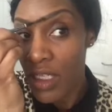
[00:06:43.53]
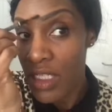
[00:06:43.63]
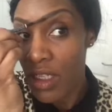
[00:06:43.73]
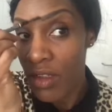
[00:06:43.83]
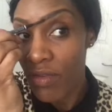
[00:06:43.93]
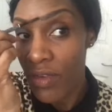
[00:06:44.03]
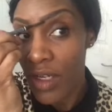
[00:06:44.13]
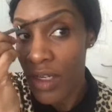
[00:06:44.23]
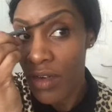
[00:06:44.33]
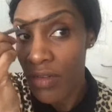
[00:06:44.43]
is at the
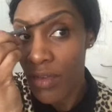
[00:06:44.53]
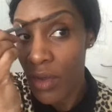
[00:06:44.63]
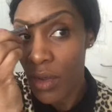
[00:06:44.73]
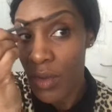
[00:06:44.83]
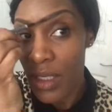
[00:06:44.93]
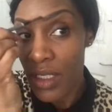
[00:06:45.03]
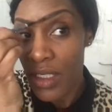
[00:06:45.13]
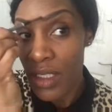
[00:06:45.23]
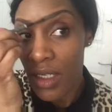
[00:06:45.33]
front forward,